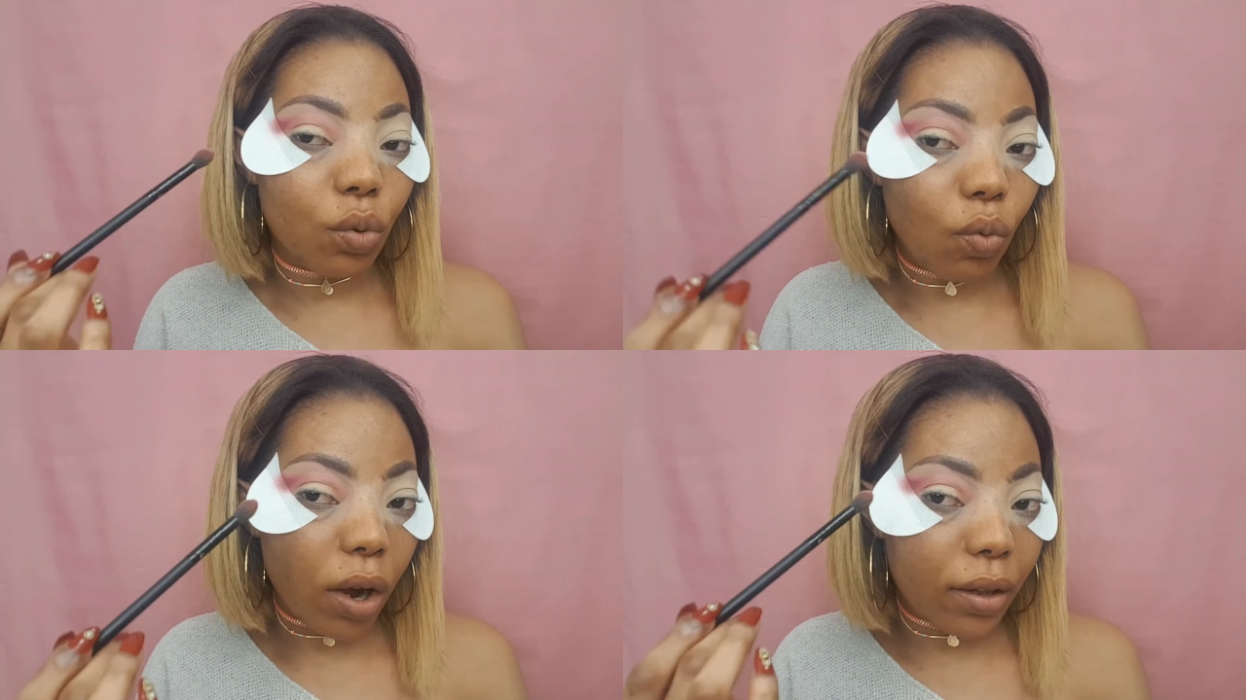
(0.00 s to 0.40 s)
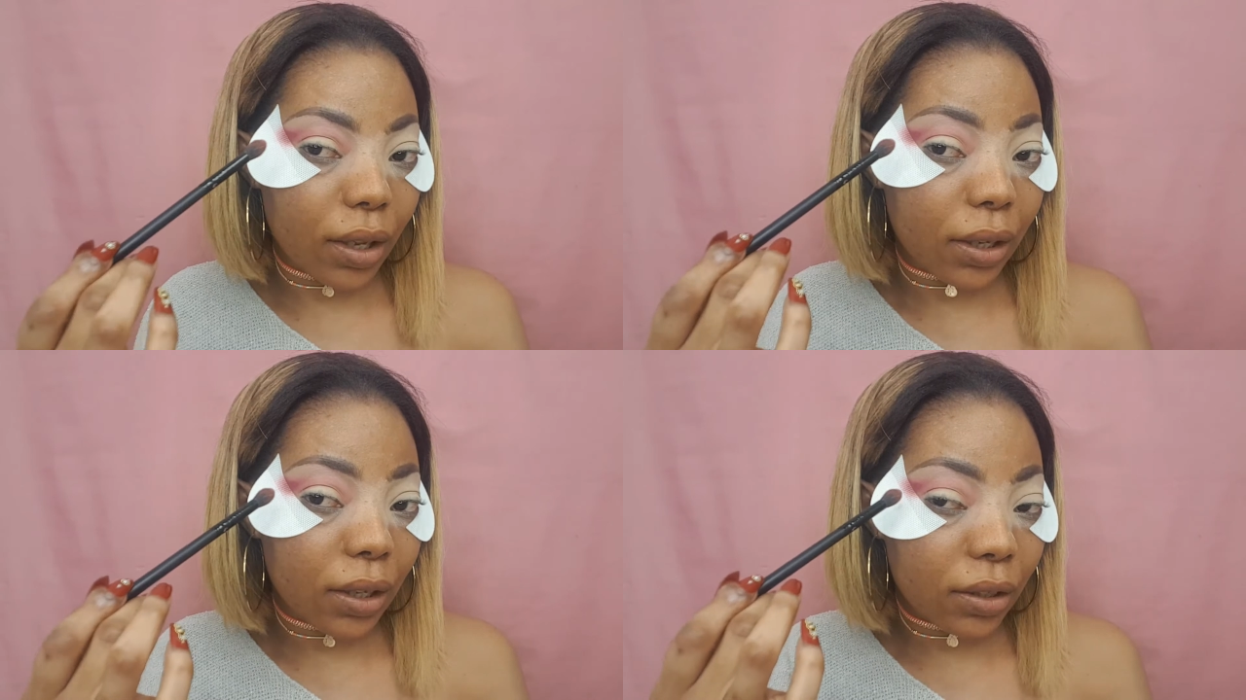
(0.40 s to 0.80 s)
work
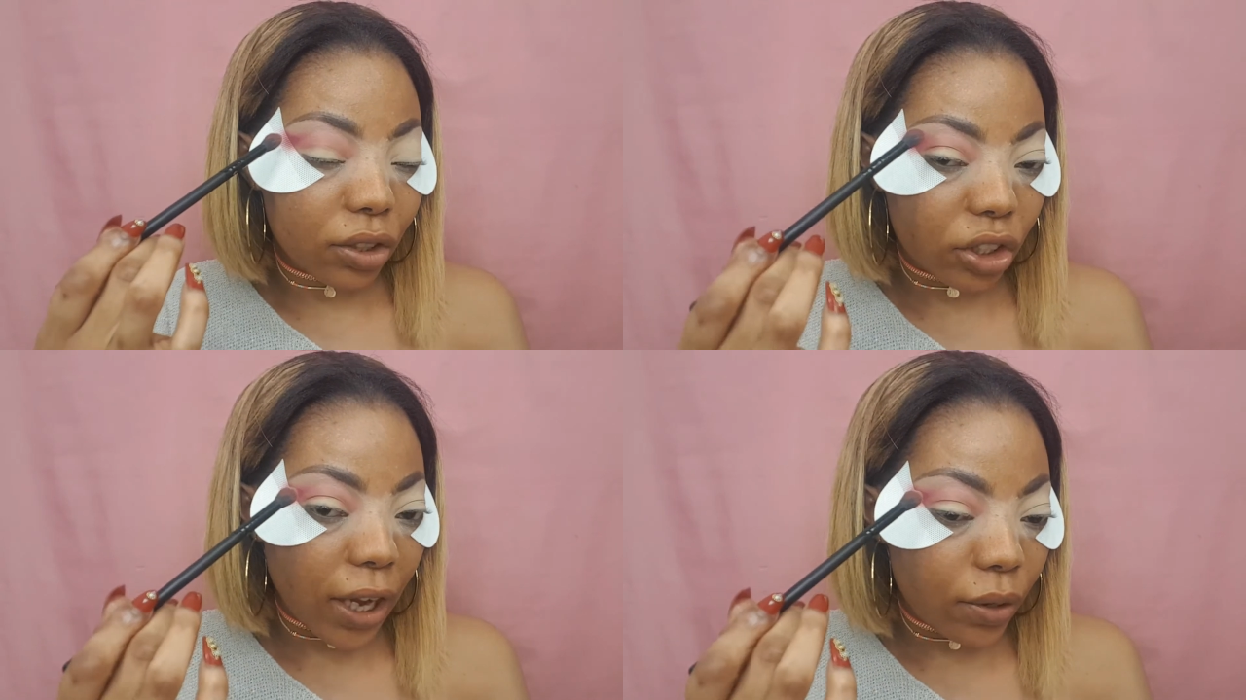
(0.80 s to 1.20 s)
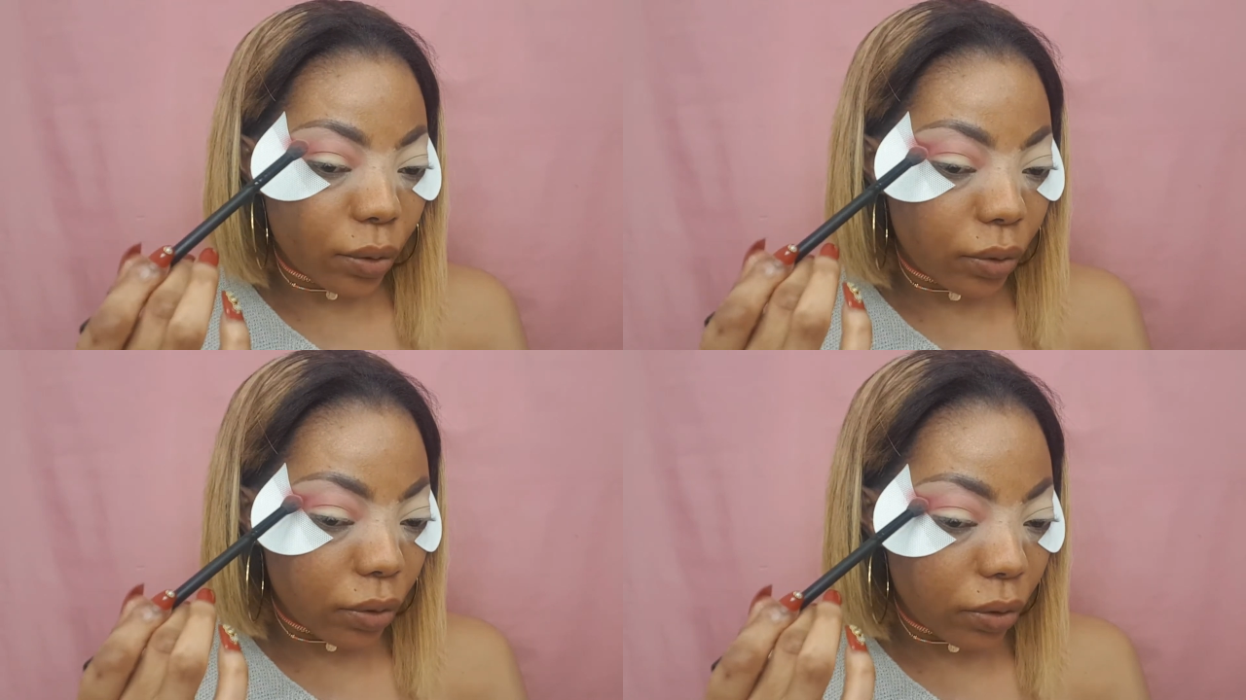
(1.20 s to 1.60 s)
the
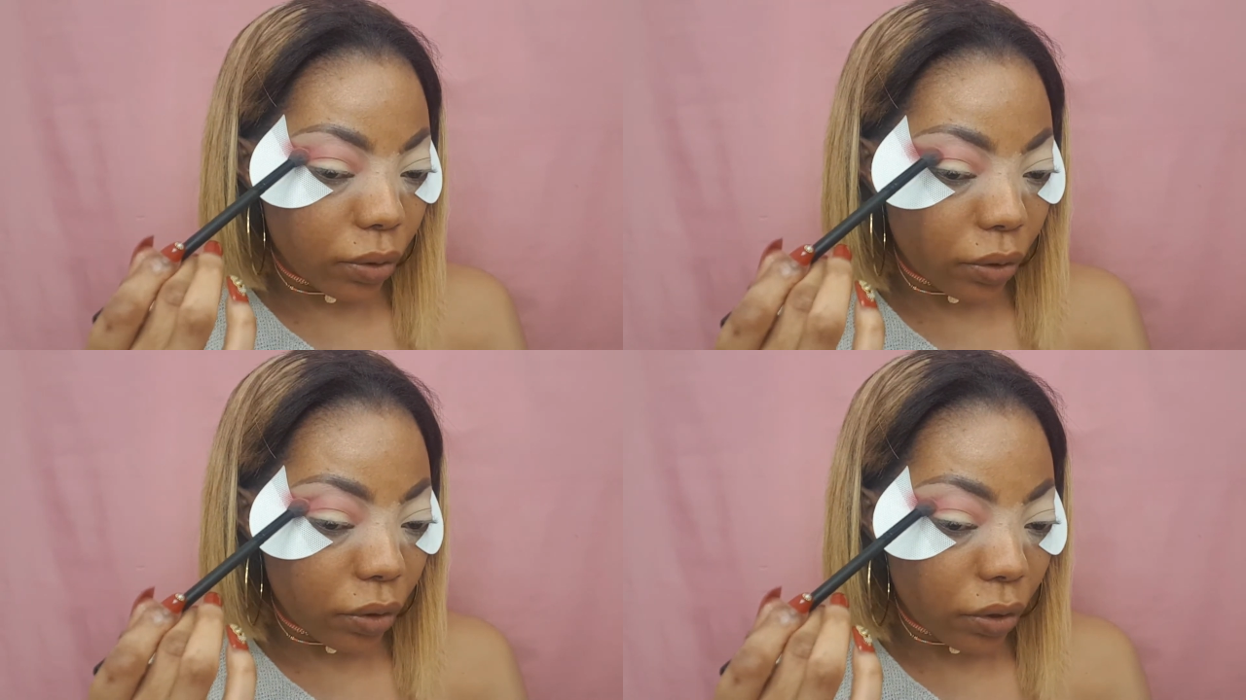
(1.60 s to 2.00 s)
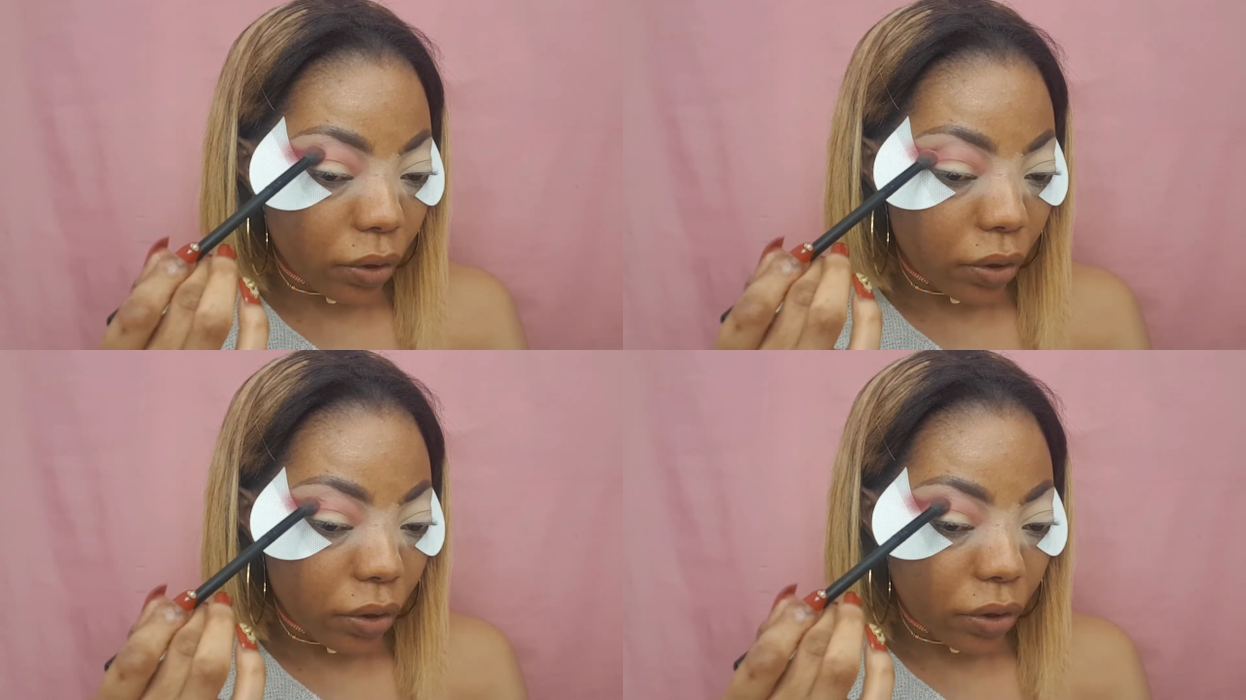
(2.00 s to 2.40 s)
shadow
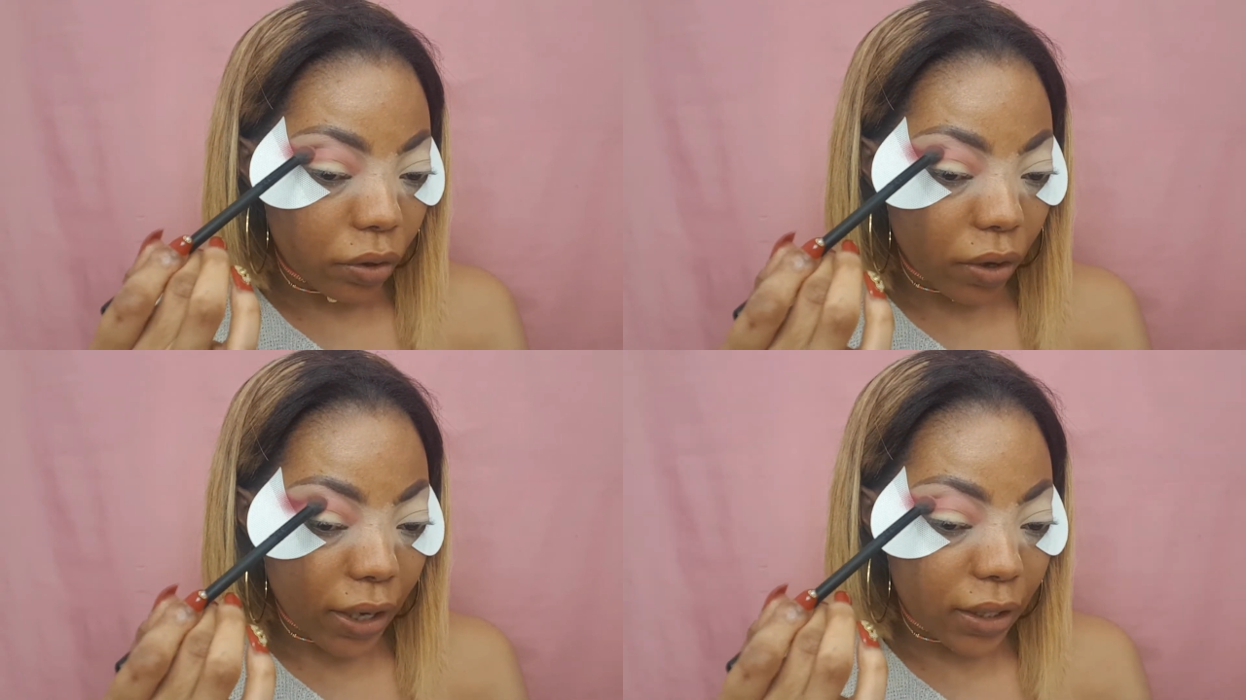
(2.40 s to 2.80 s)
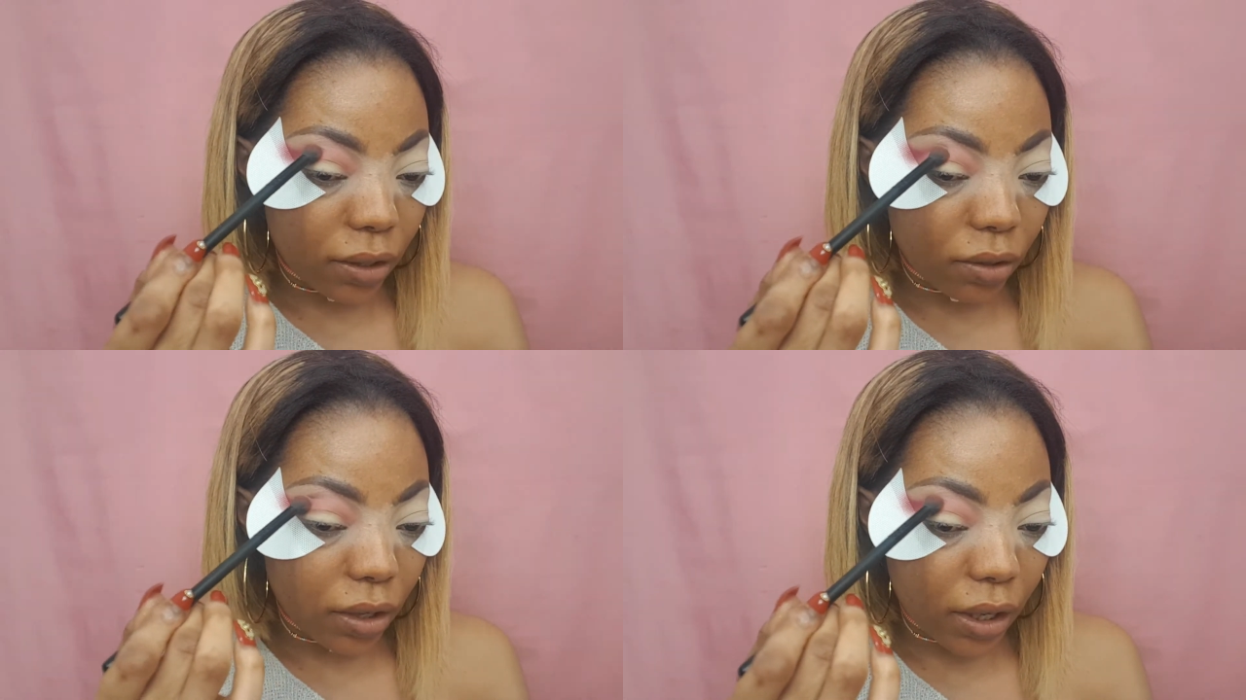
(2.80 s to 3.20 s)
right
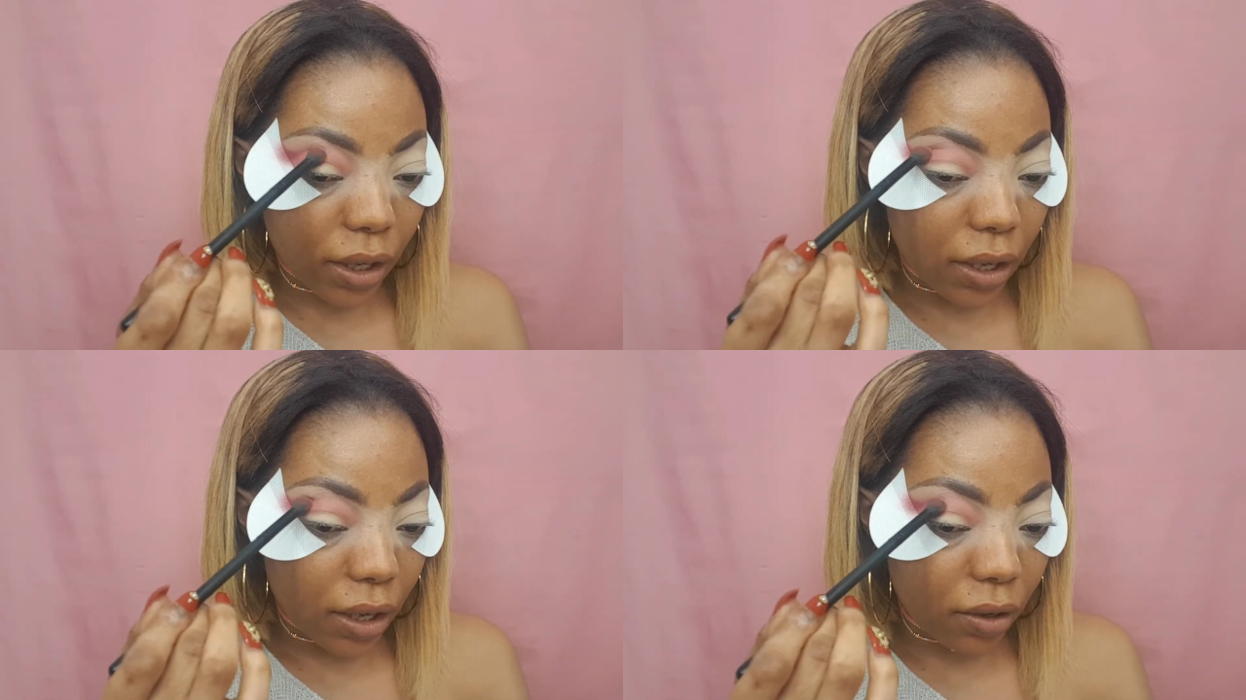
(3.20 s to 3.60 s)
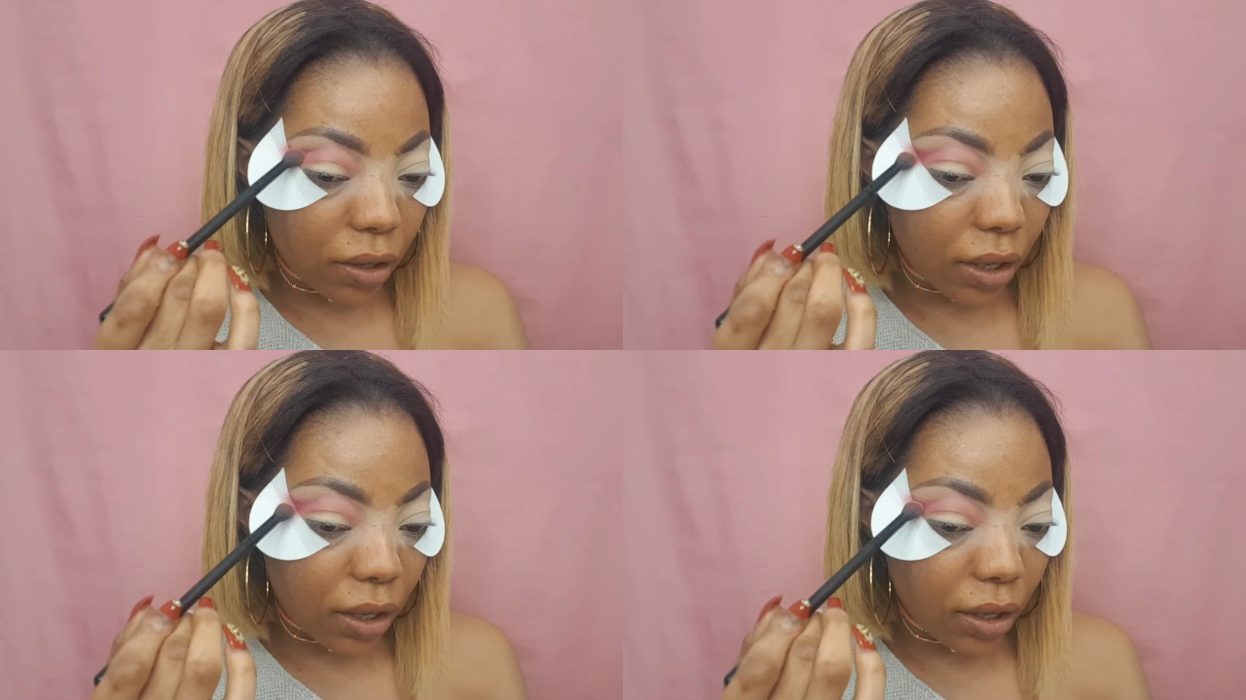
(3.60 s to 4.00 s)
into the inner
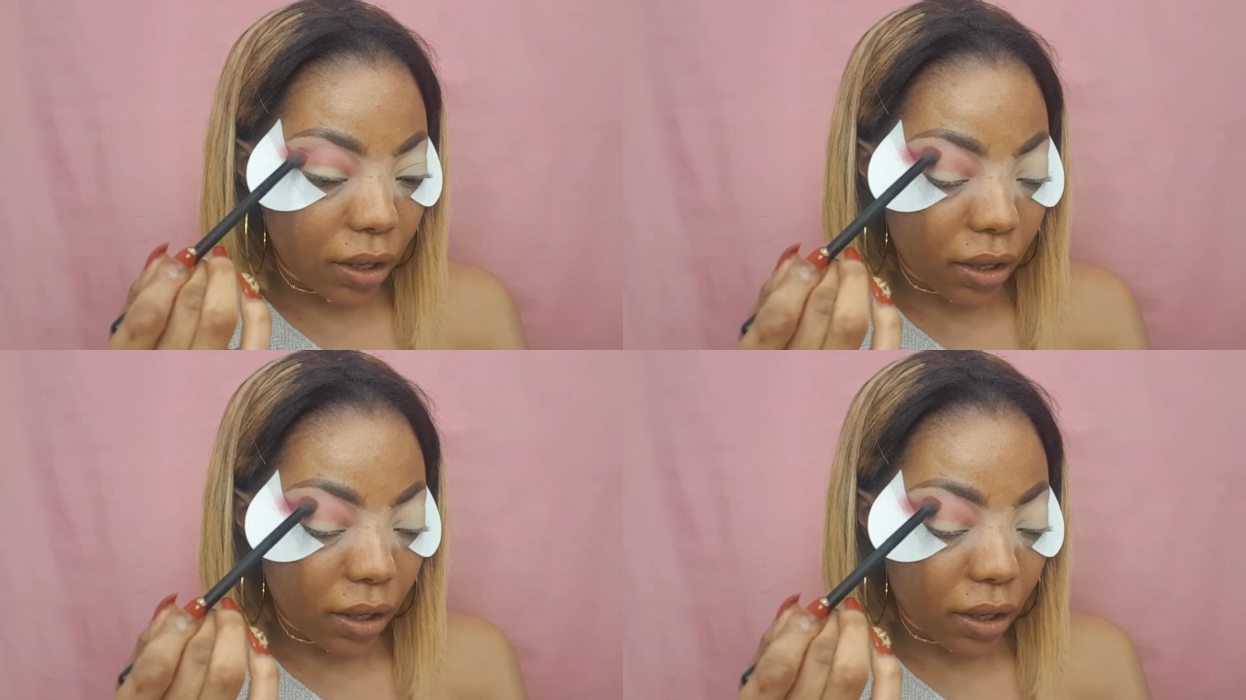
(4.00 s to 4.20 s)
corner.